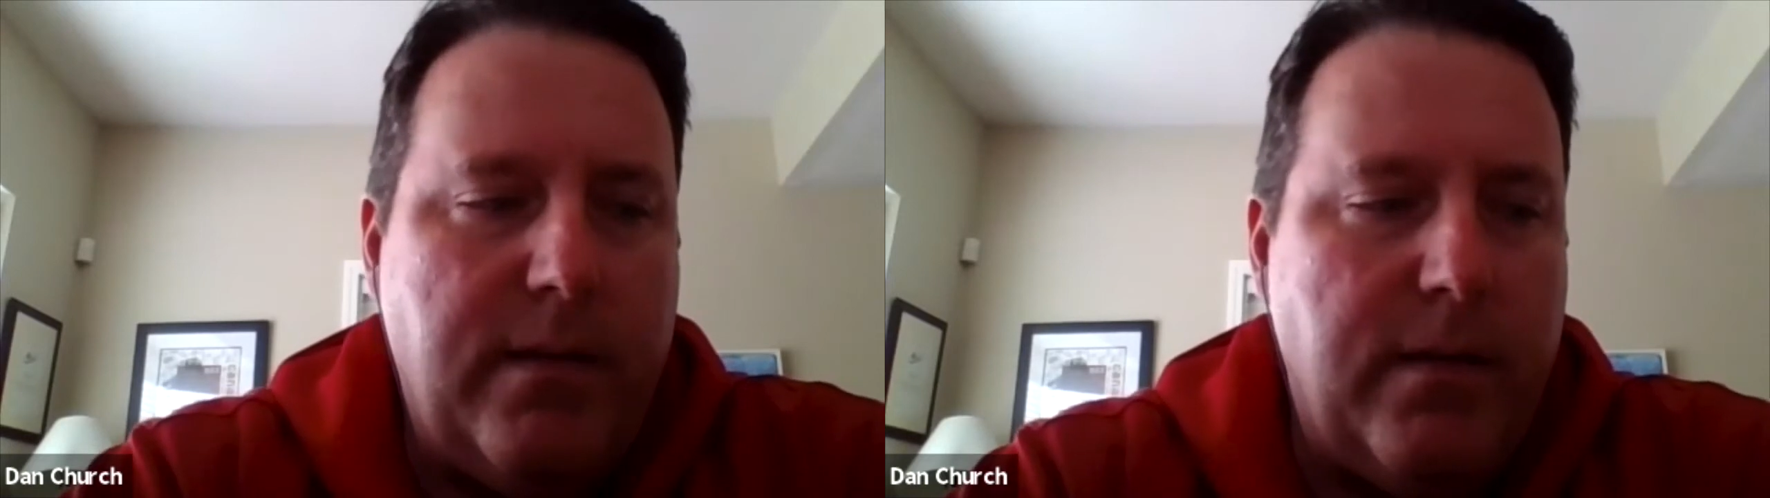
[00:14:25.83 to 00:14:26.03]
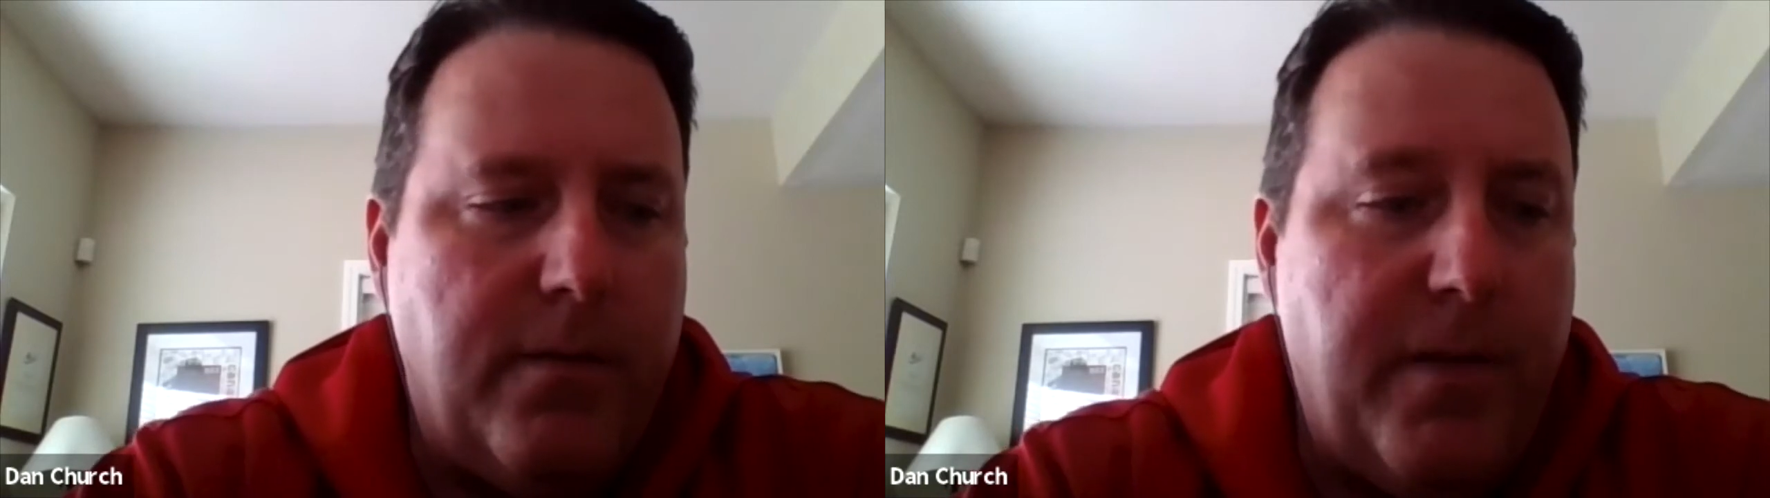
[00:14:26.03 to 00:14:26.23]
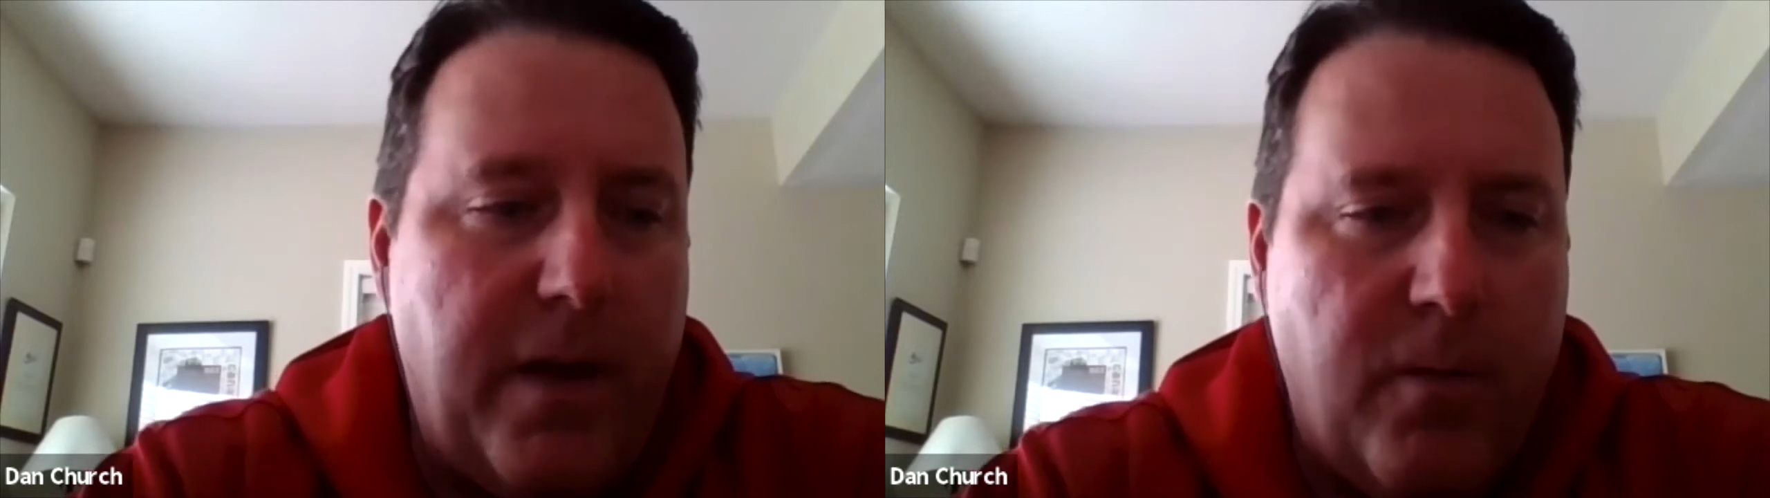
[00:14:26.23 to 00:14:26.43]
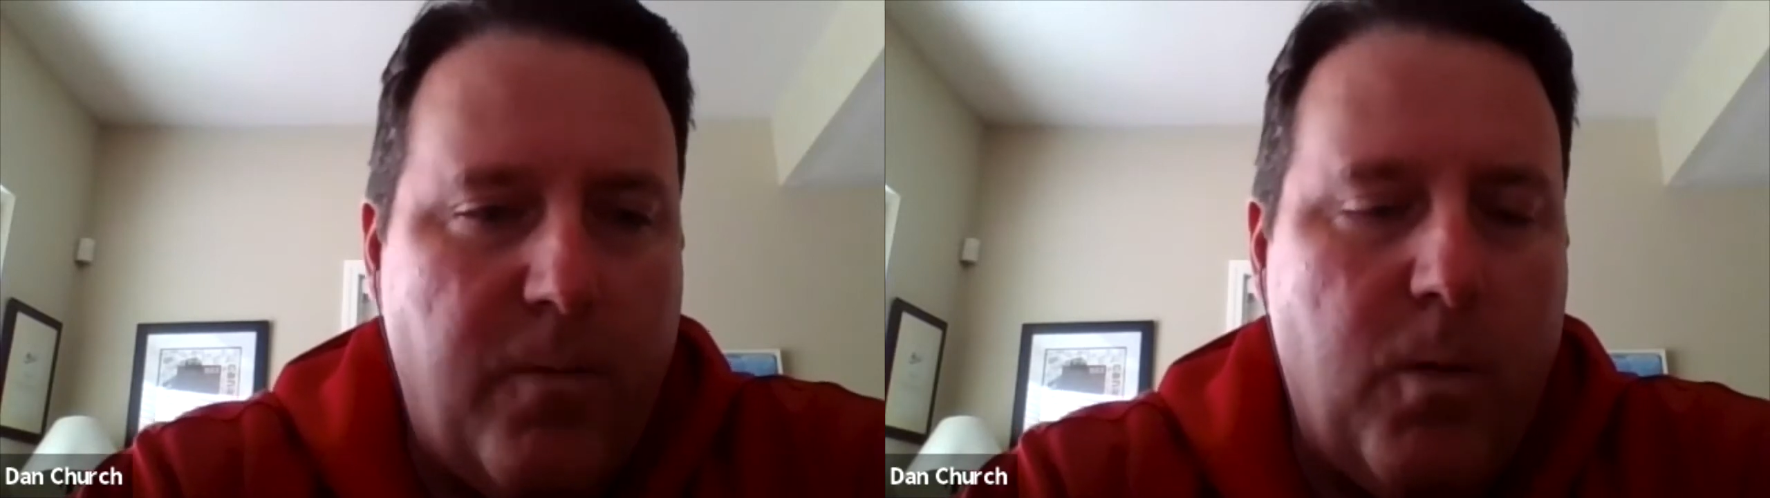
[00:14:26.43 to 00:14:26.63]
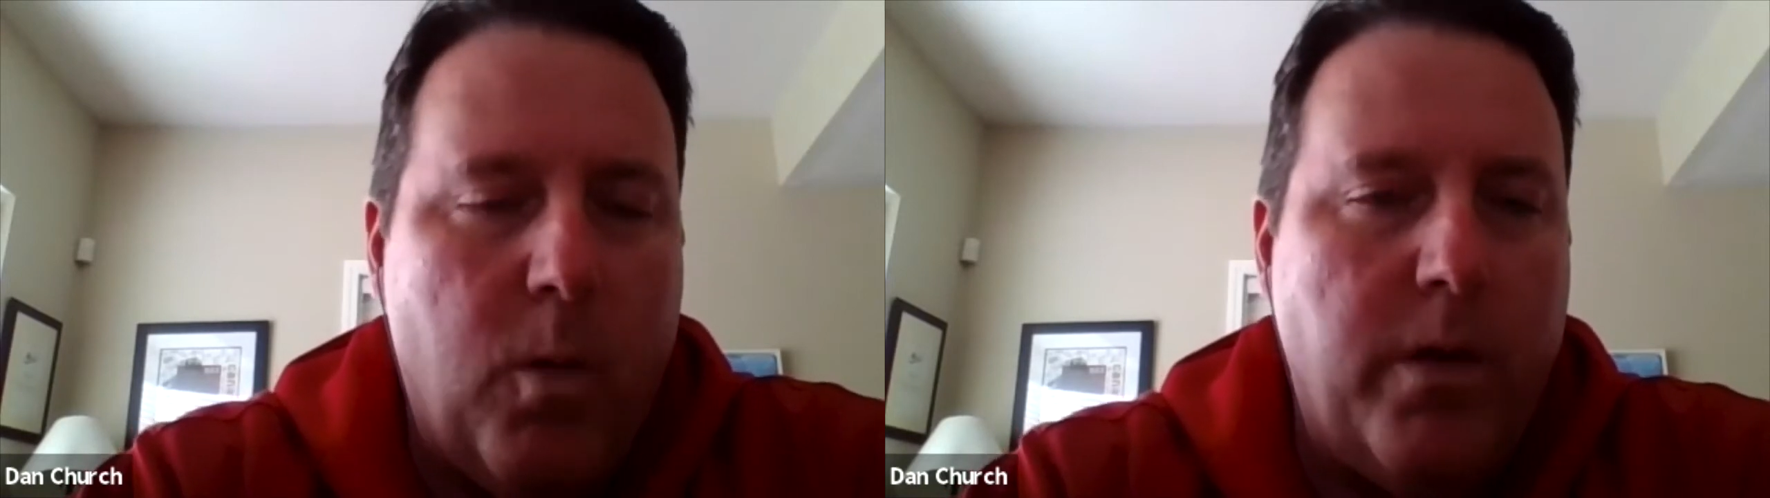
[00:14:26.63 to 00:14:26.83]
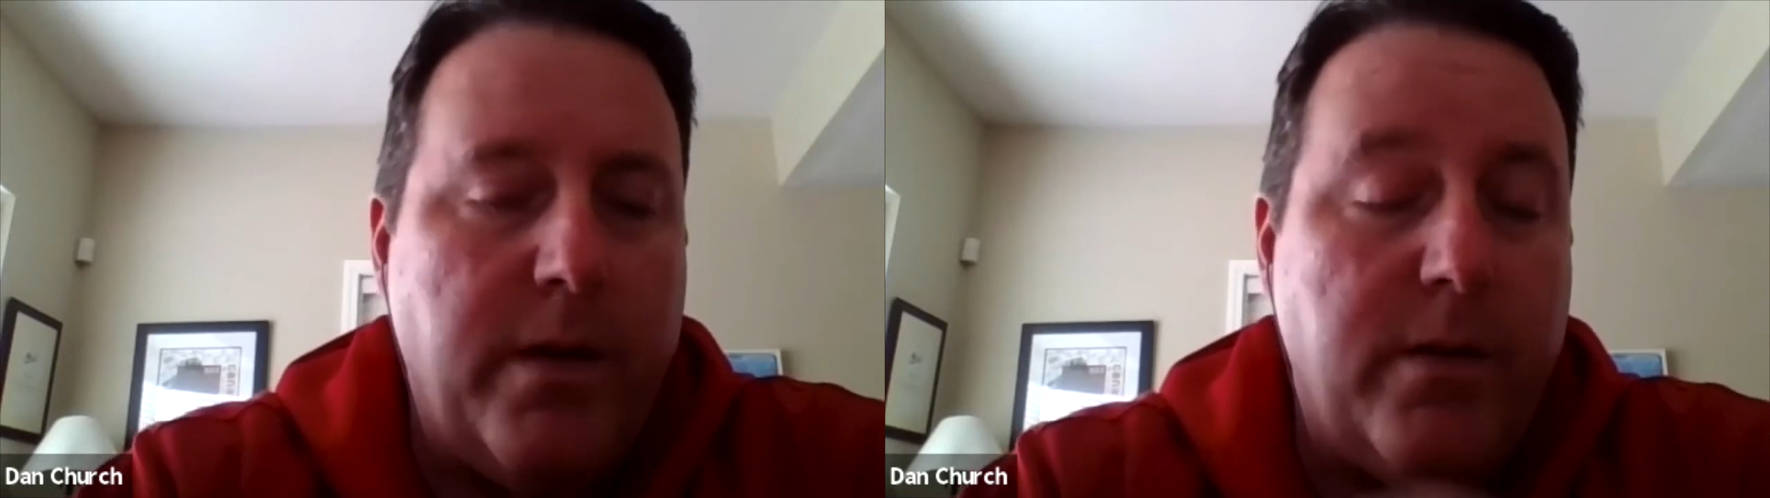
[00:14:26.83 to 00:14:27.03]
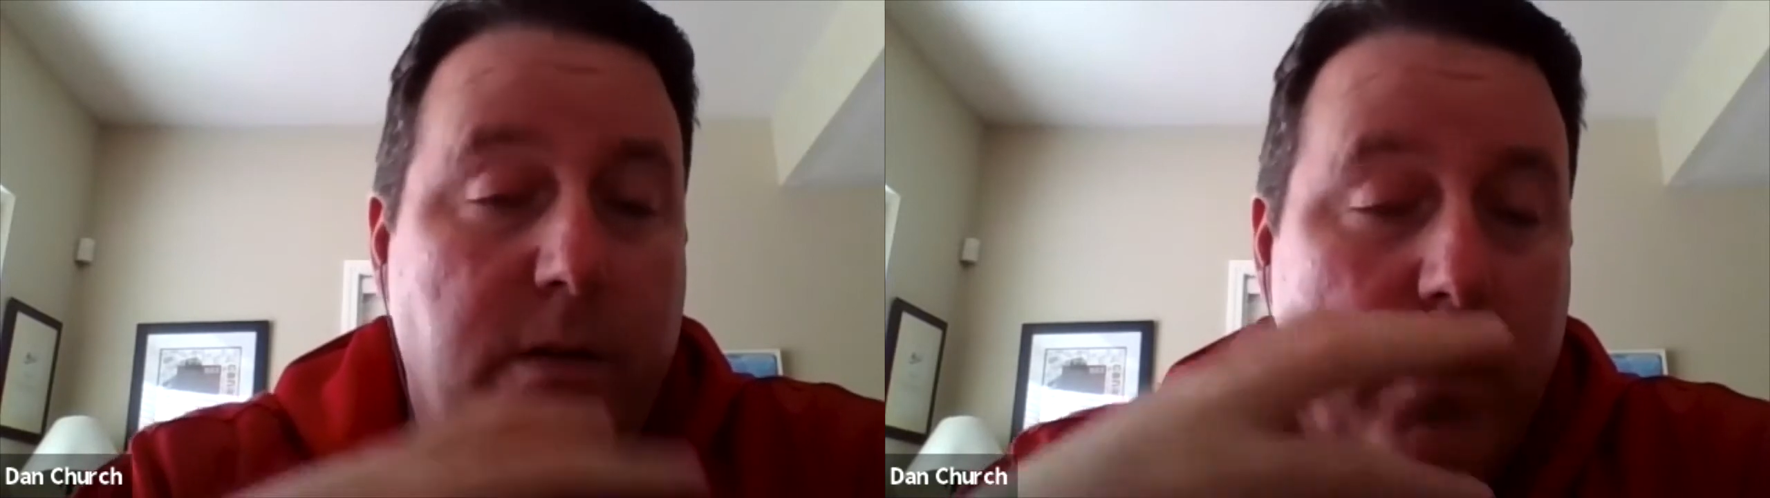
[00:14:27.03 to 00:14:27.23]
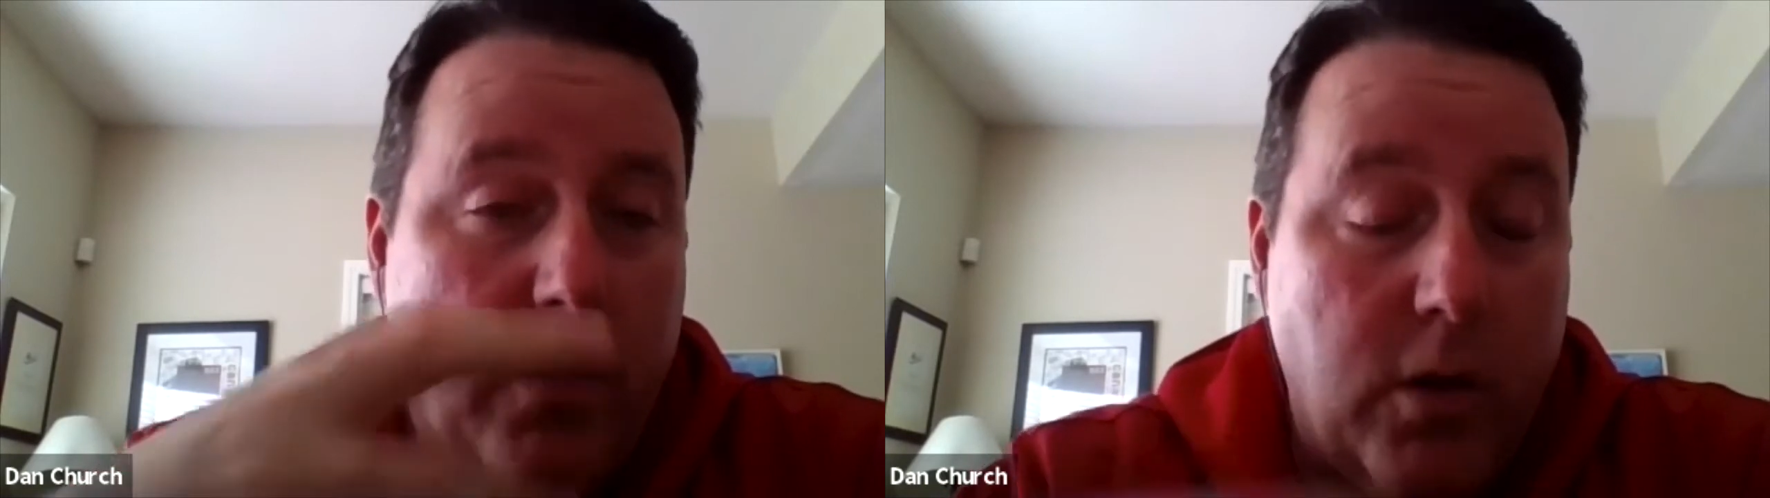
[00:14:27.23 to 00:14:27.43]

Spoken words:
to fail forward and to